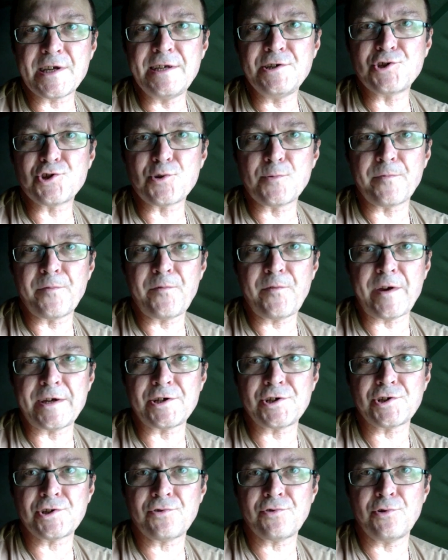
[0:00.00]
fish
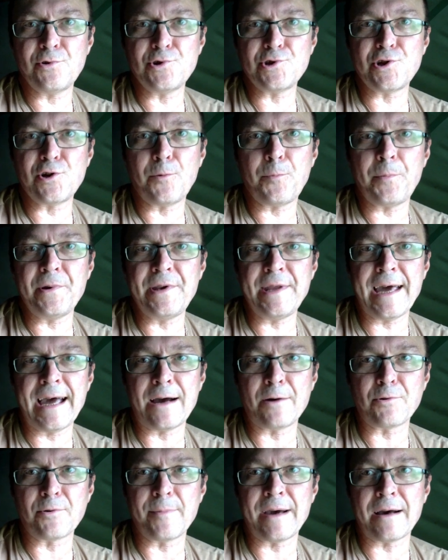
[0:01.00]
cruising up and down about
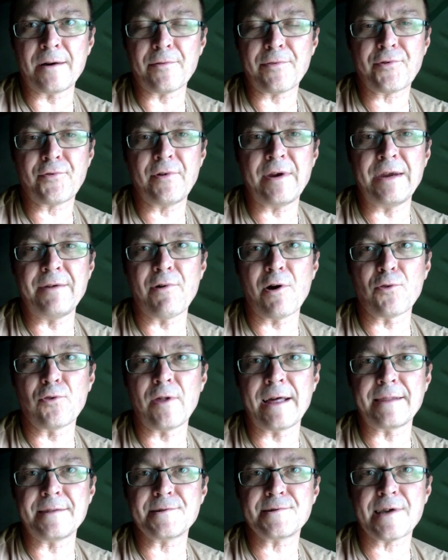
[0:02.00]
3 rod lengths
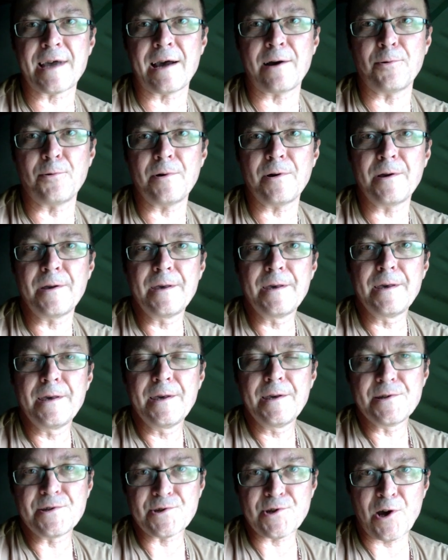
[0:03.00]
out,
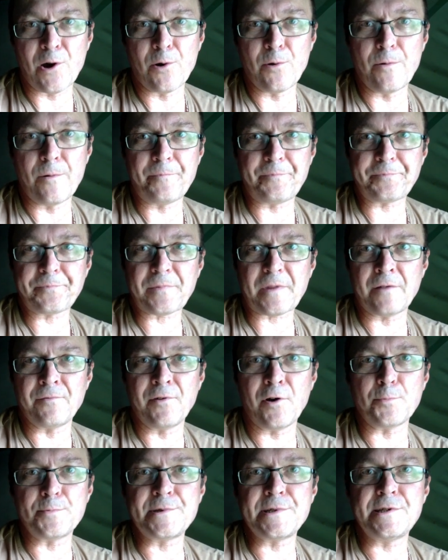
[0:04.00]
so I've opted
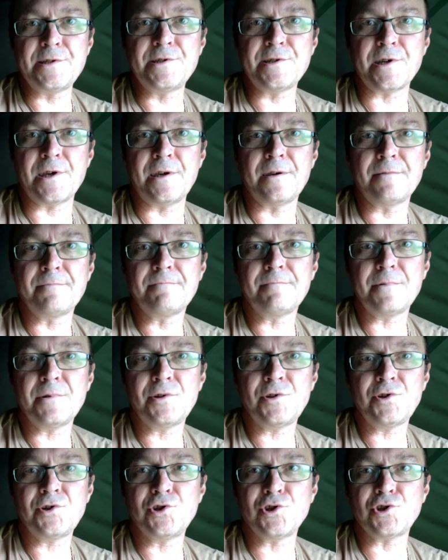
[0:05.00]
to just
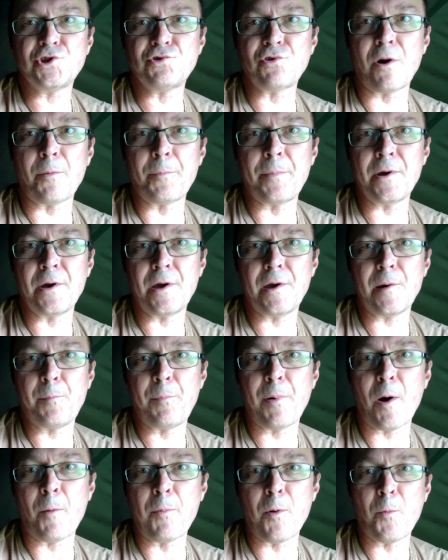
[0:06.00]
drop a pop-up
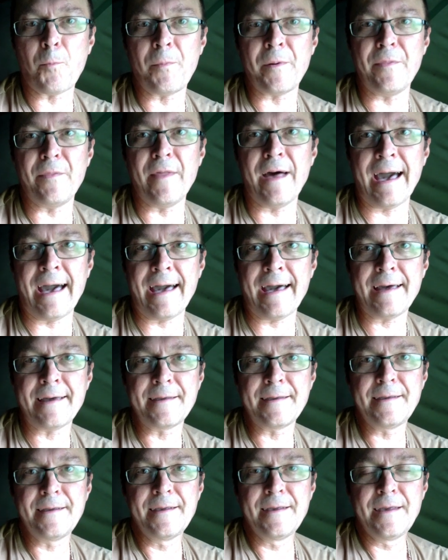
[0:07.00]
in there
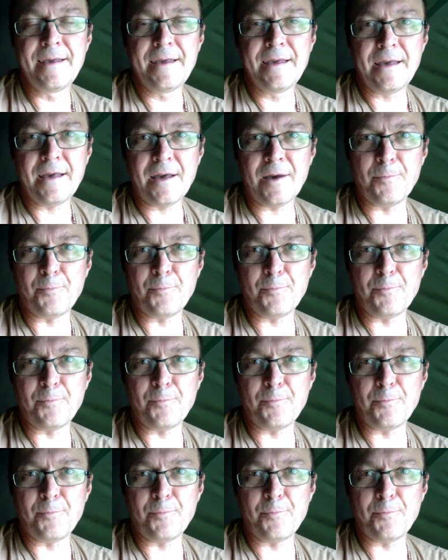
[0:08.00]
and probably